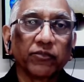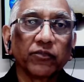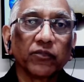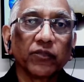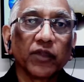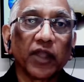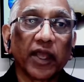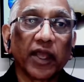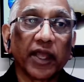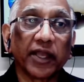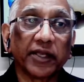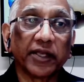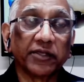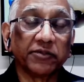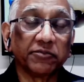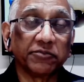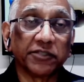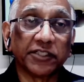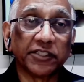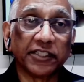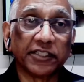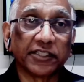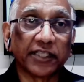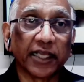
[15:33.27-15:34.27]
And
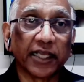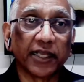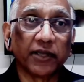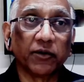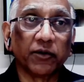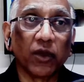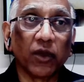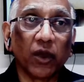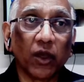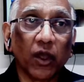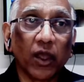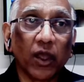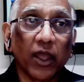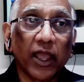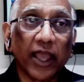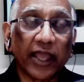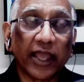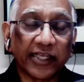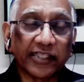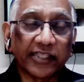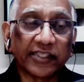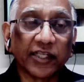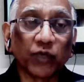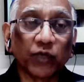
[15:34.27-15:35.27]
she said, and
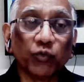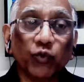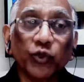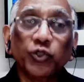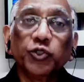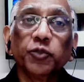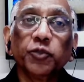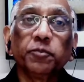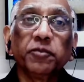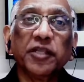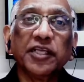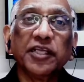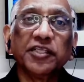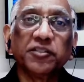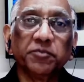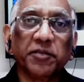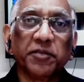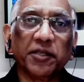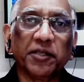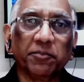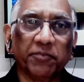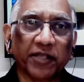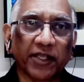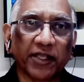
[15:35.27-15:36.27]
he said, would you please
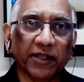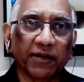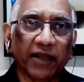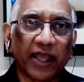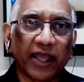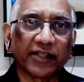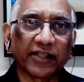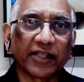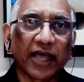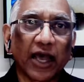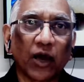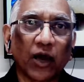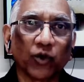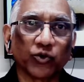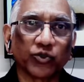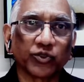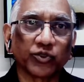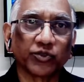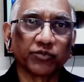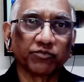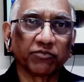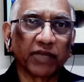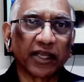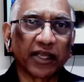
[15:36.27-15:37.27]
meet me at the house
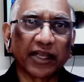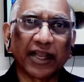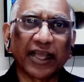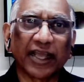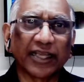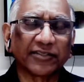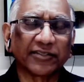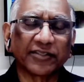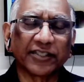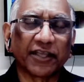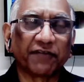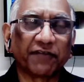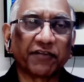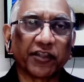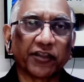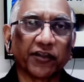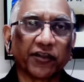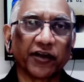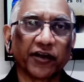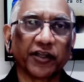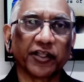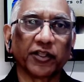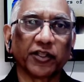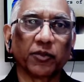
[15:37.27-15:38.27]
at like
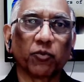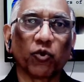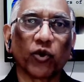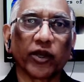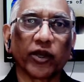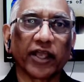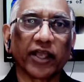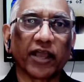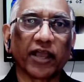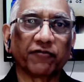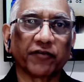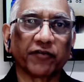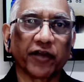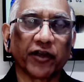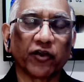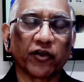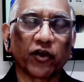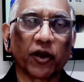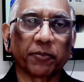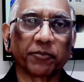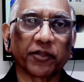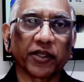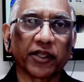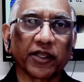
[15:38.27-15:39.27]
7:30 in the morning after I
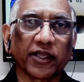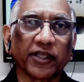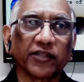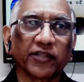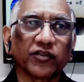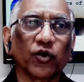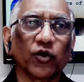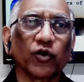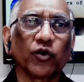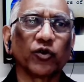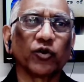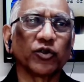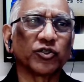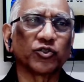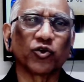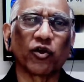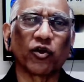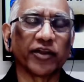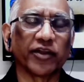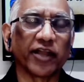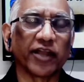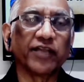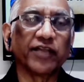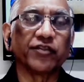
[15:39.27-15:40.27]
dropped the kids, or sorry,
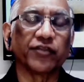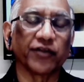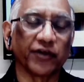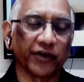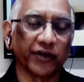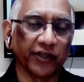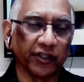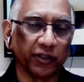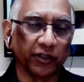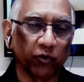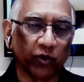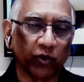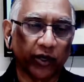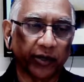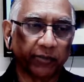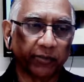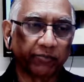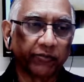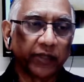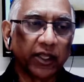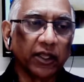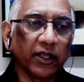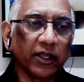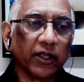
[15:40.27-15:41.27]
9:30 in the morning.
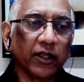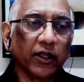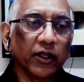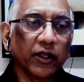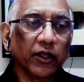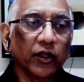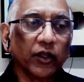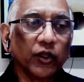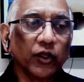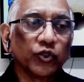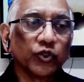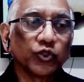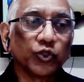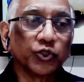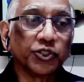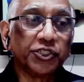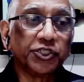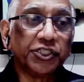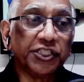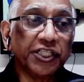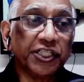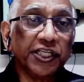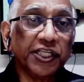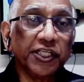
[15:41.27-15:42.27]
So
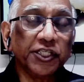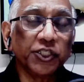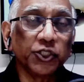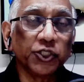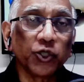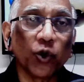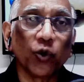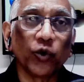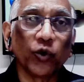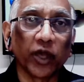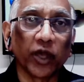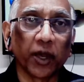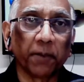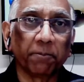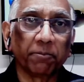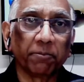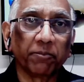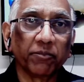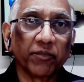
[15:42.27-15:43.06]
she showed up.